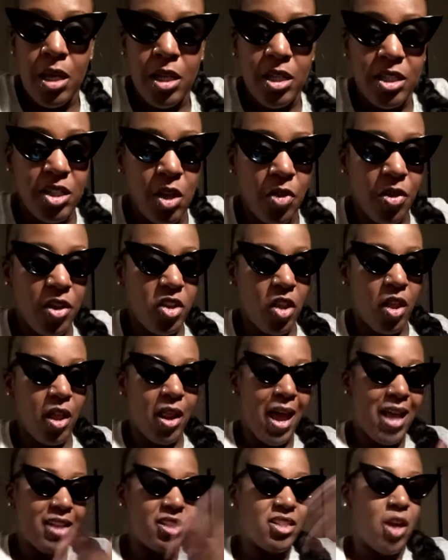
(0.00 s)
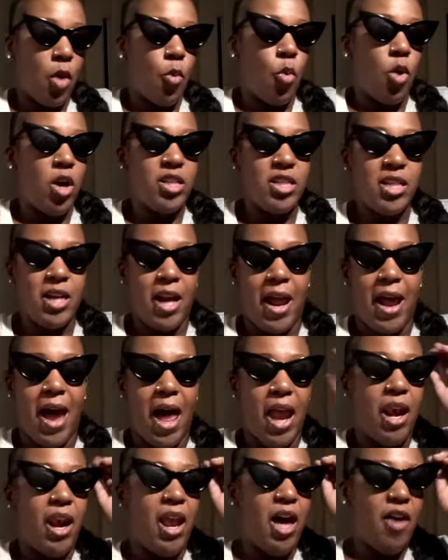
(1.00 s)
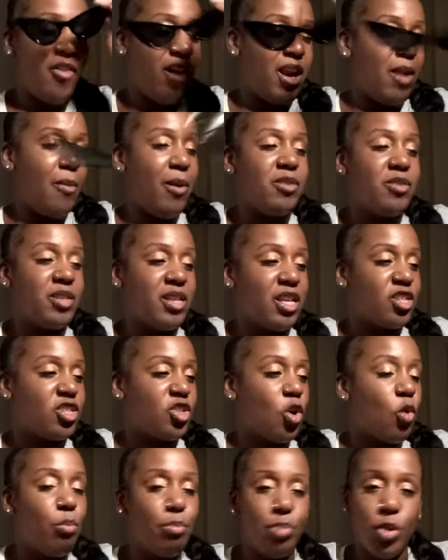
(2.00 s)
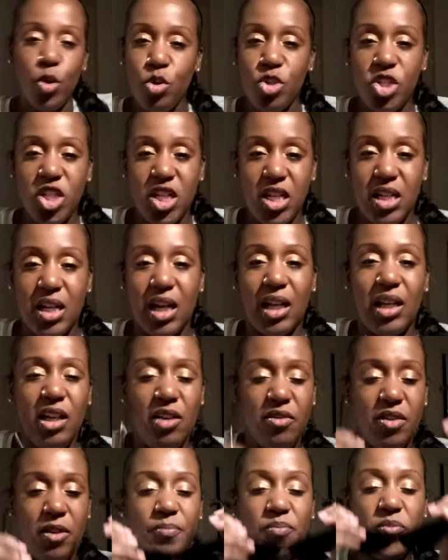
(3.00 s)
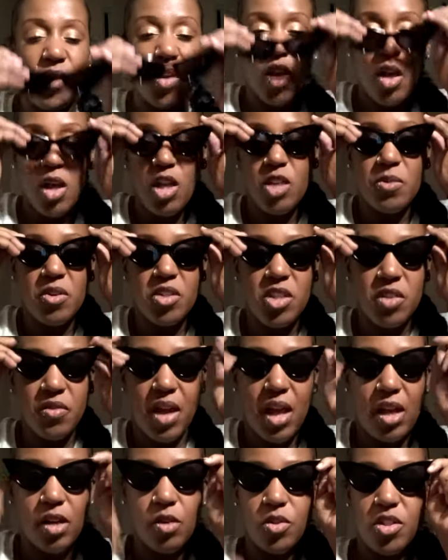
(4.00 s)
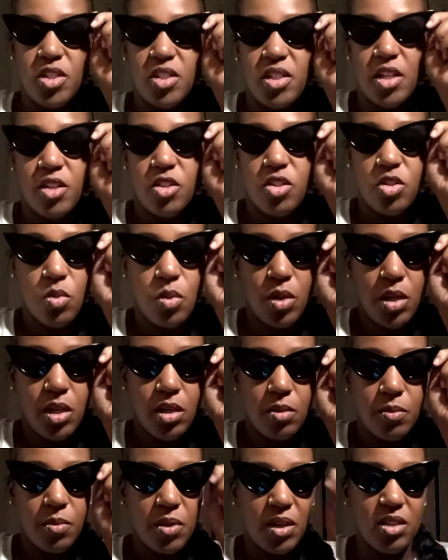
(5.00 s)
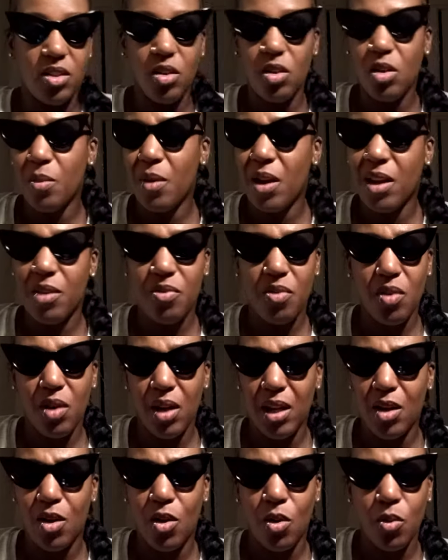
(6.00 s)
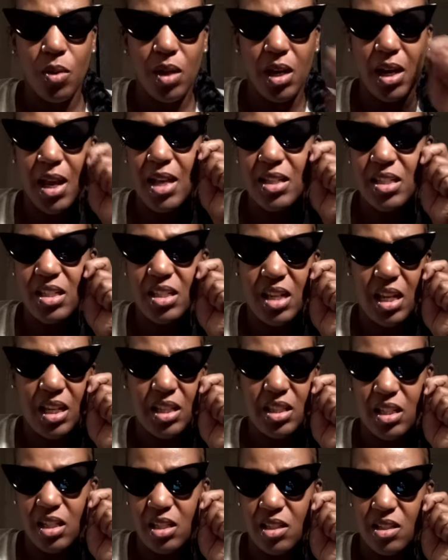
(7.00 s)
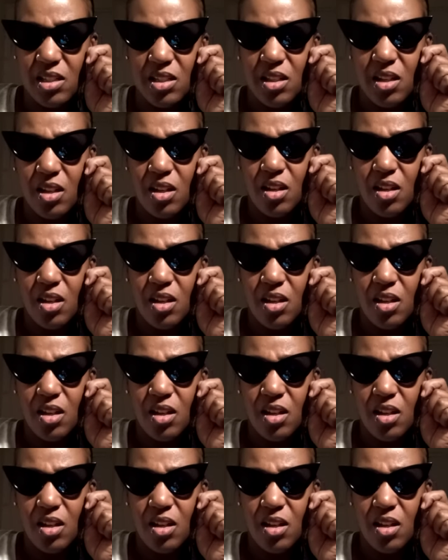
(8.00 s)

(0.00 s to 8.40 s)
So these are the glasses I wore today. I love it. It makes you look so bougie. I love it. Especially if I had a little stick to it. But don't nobody feel like holding glasses like this.